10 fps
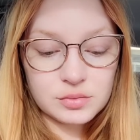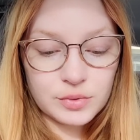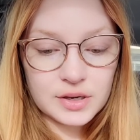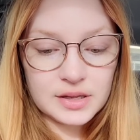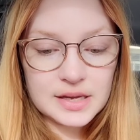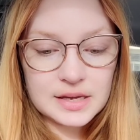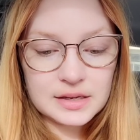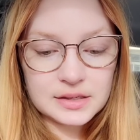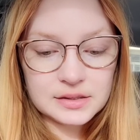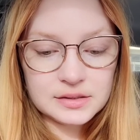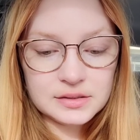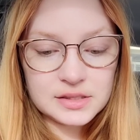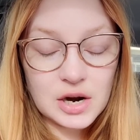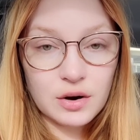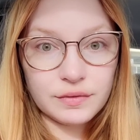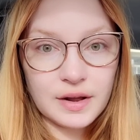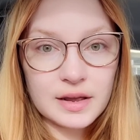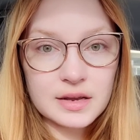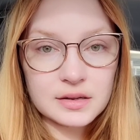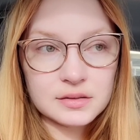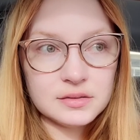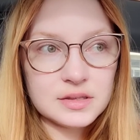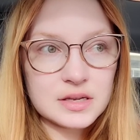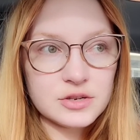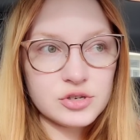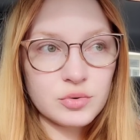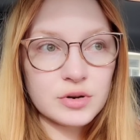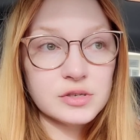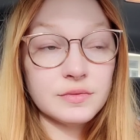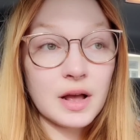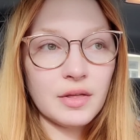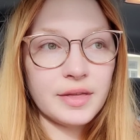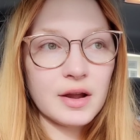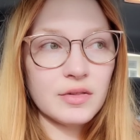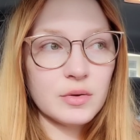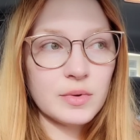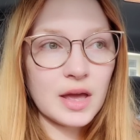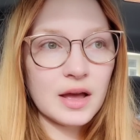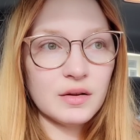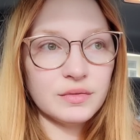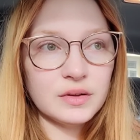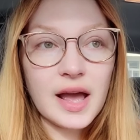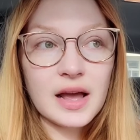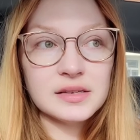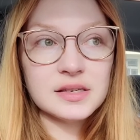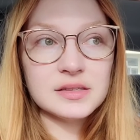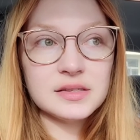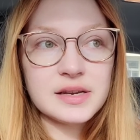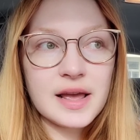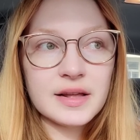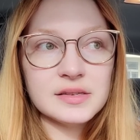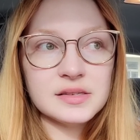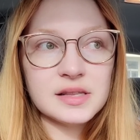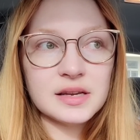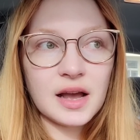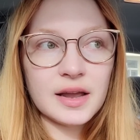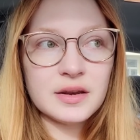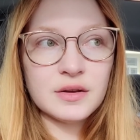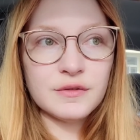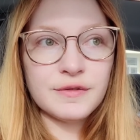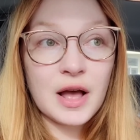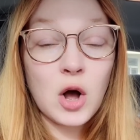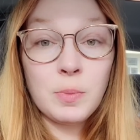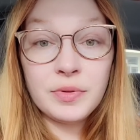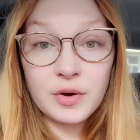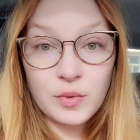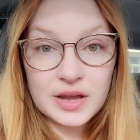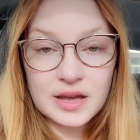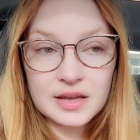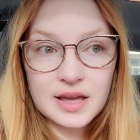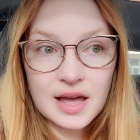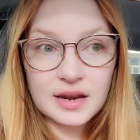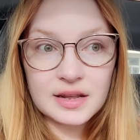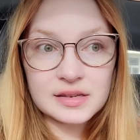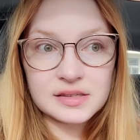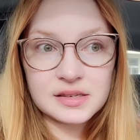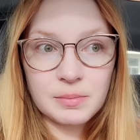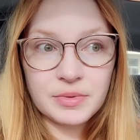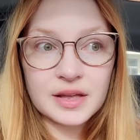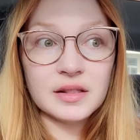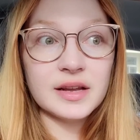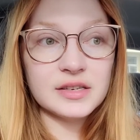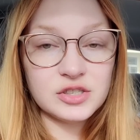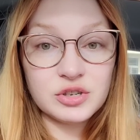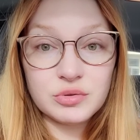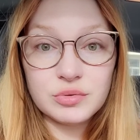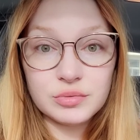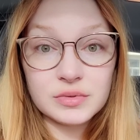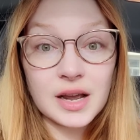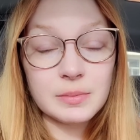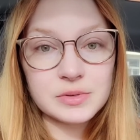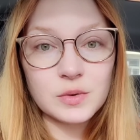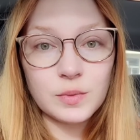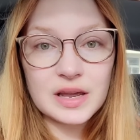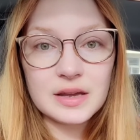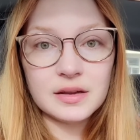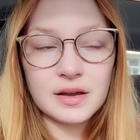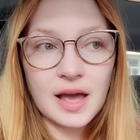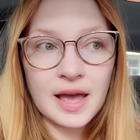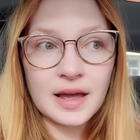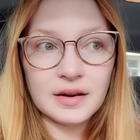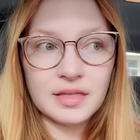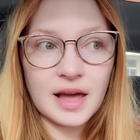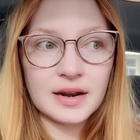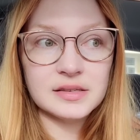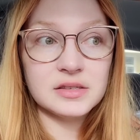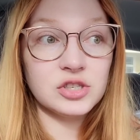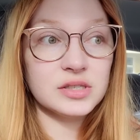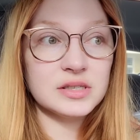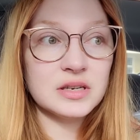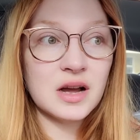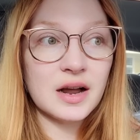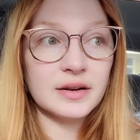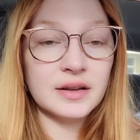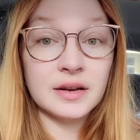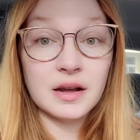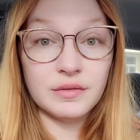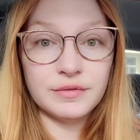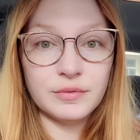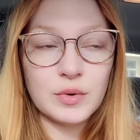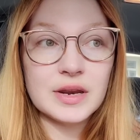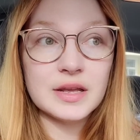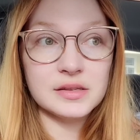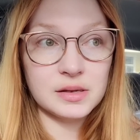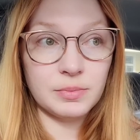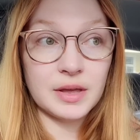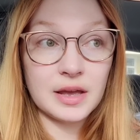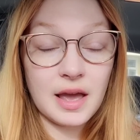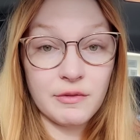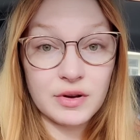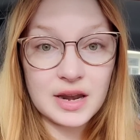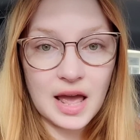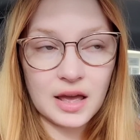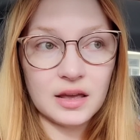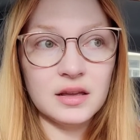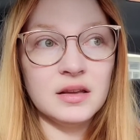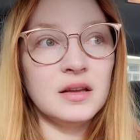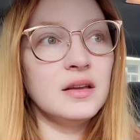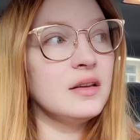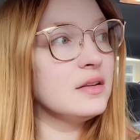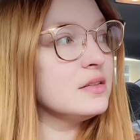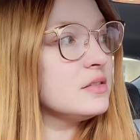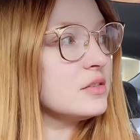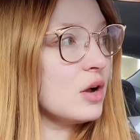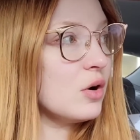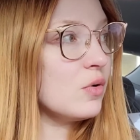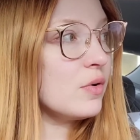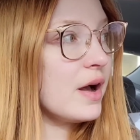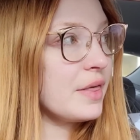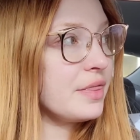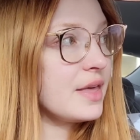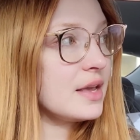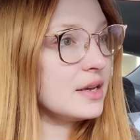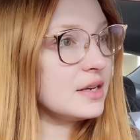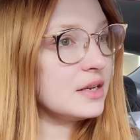really terrifying, the shortage of healthcare that we have. As it stands, the kind of help that we can get is something like 2 times a week, and that is just not enough. We need something every day. So I think